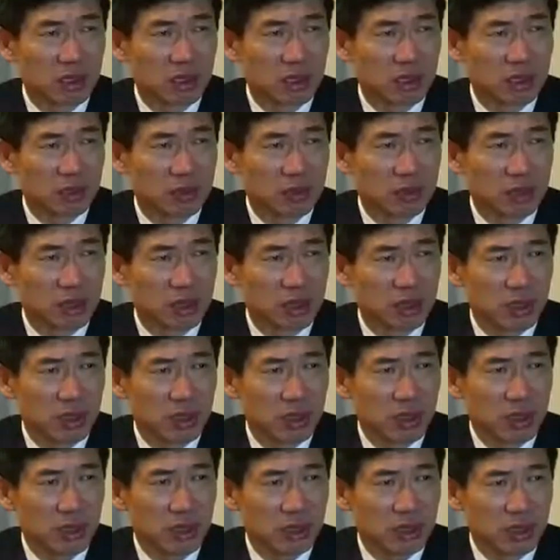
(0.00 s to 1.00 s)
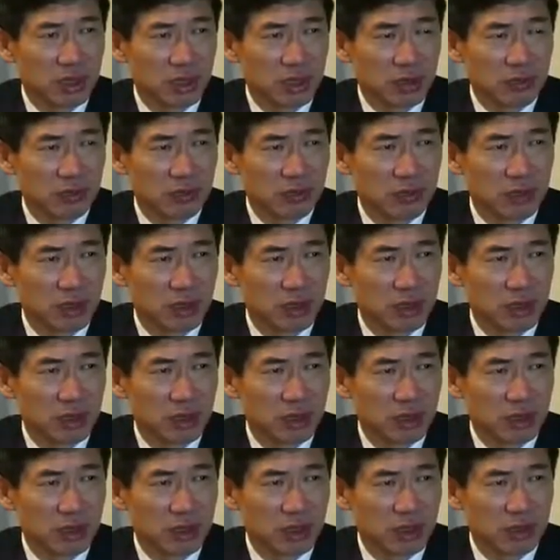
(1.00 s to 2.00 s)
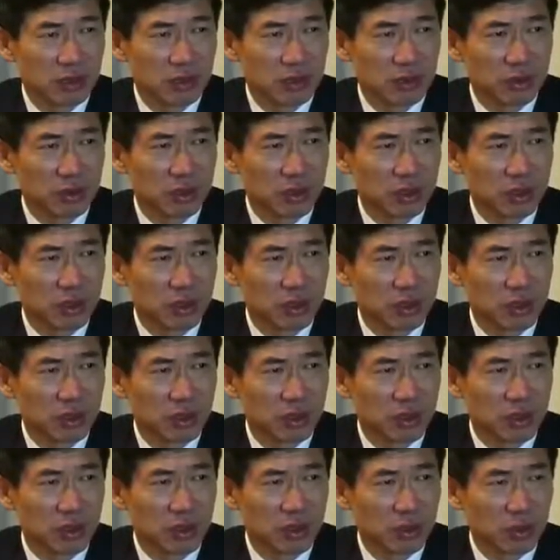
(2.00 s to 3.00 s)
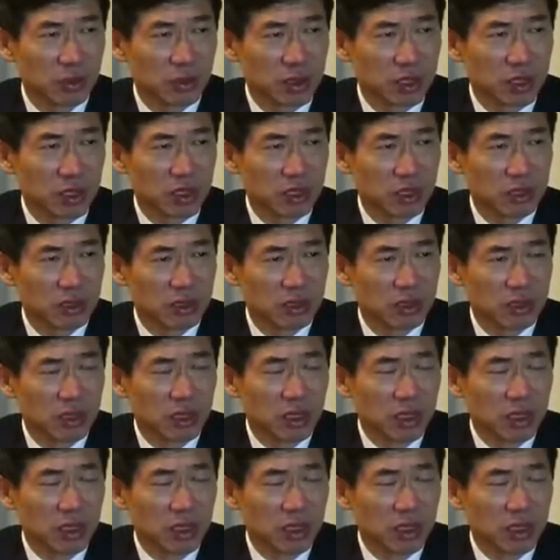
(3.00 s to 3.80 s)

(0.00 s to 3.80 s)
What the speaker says: history of the issues in Rakhine.